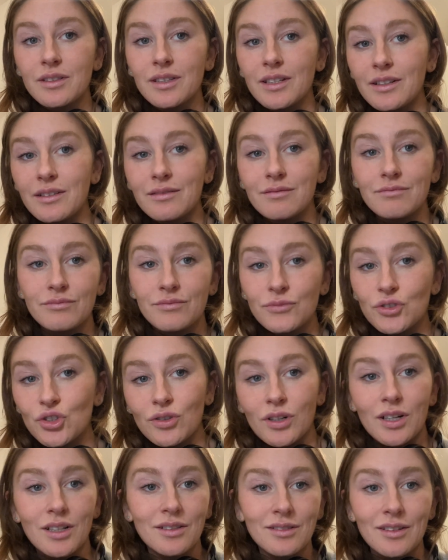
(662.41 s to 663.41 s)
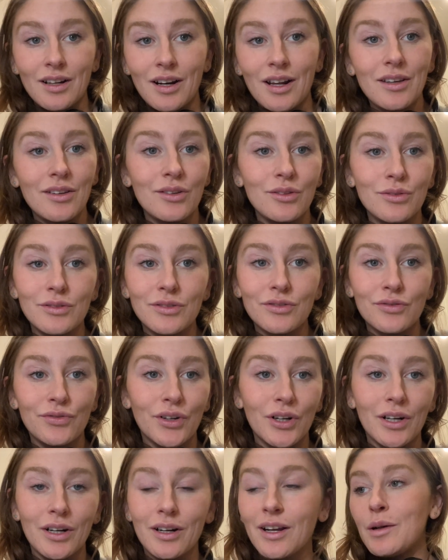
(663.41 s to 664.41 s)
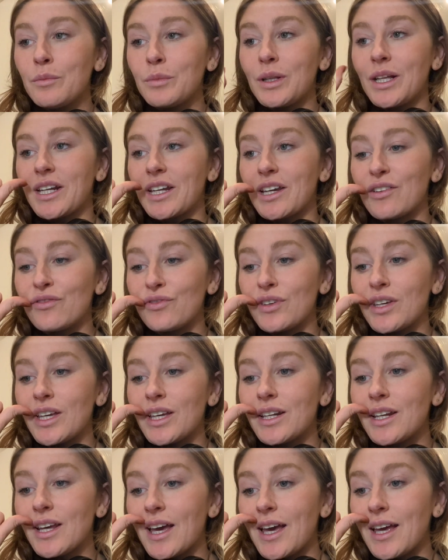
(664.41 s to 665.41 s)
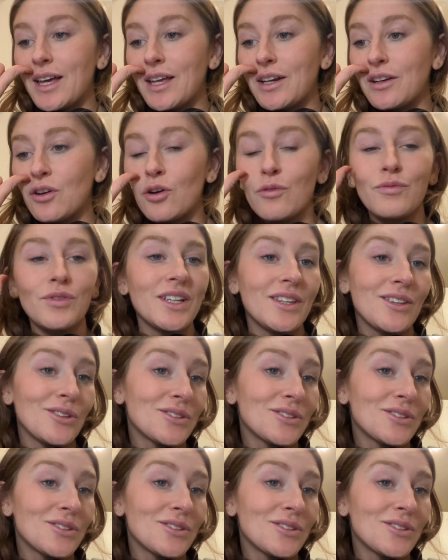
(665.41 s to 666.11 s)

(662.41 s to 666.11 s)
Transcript: and tricks that I use for planning a feed, and hopefully those